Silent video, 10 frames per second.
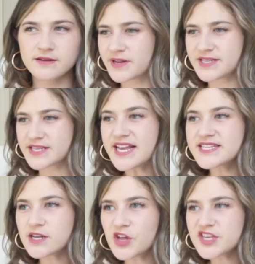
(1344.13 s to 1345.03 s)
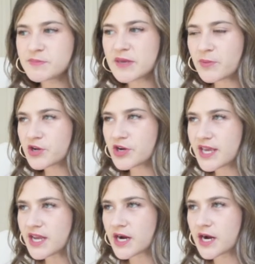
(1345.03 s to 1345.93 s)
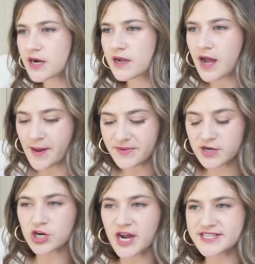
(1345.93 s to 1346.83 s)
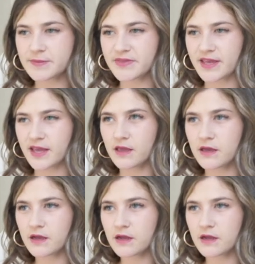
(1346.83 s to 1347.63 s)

But it says that all these people are here. I'm gonna try something.